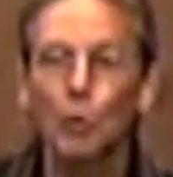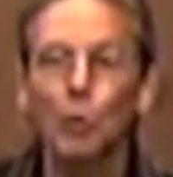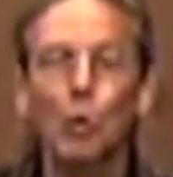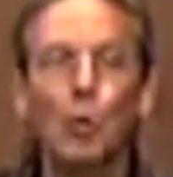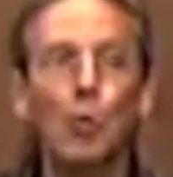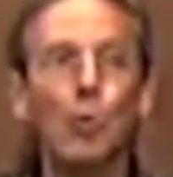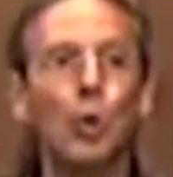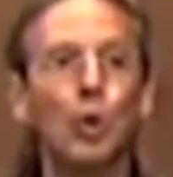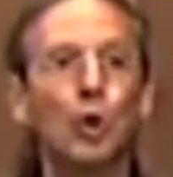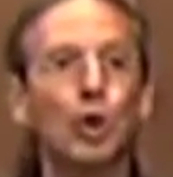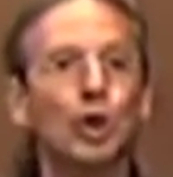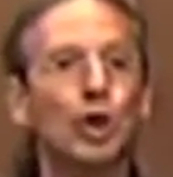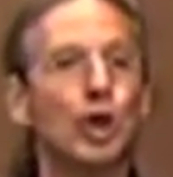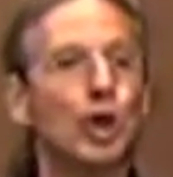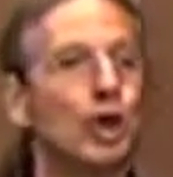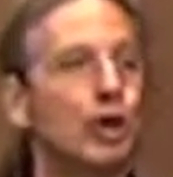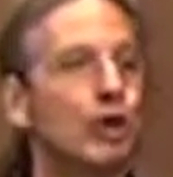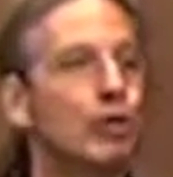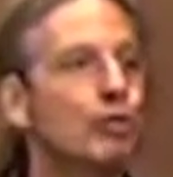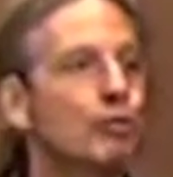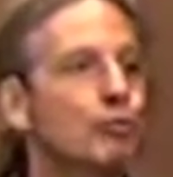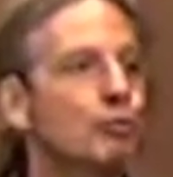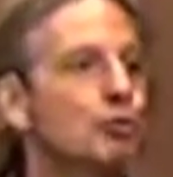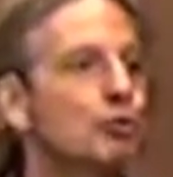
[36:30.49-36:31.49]
will work
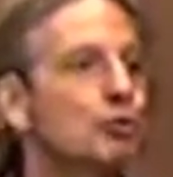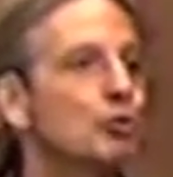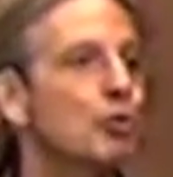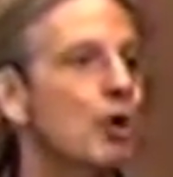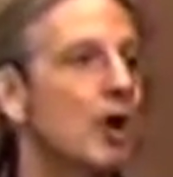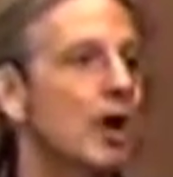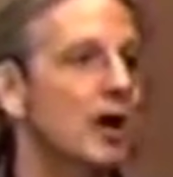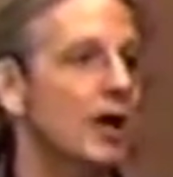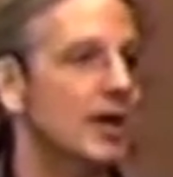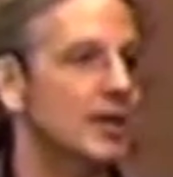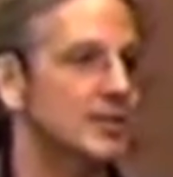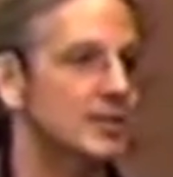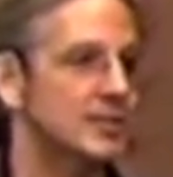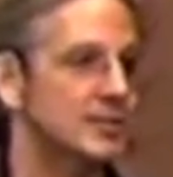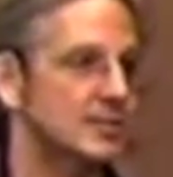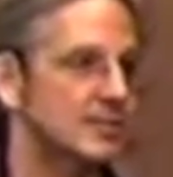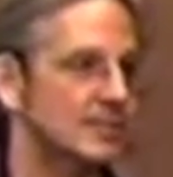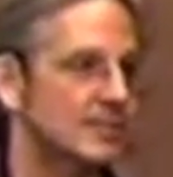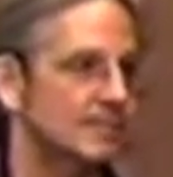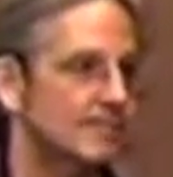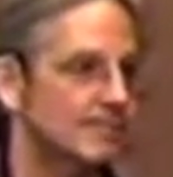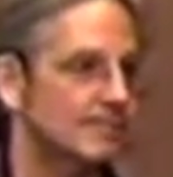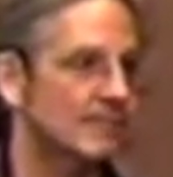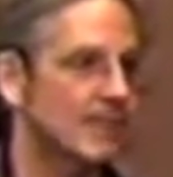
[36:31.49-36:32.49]
through
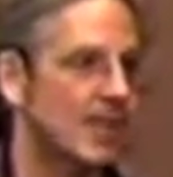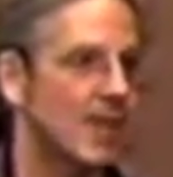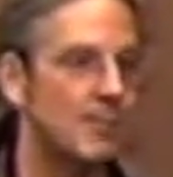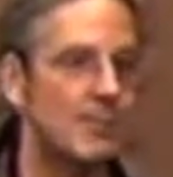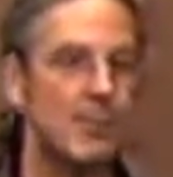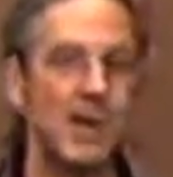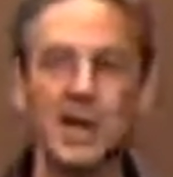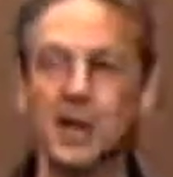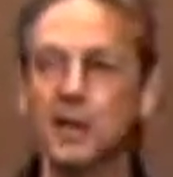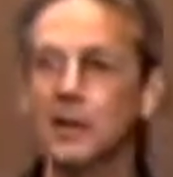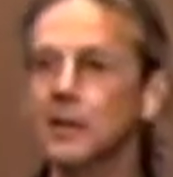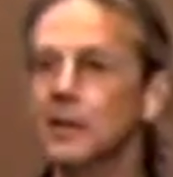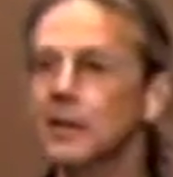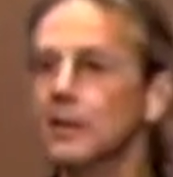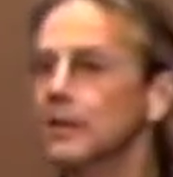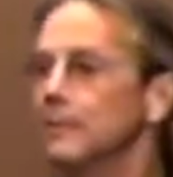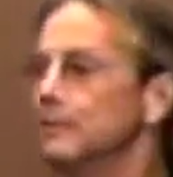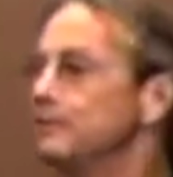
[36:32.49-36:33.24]
us. Amen?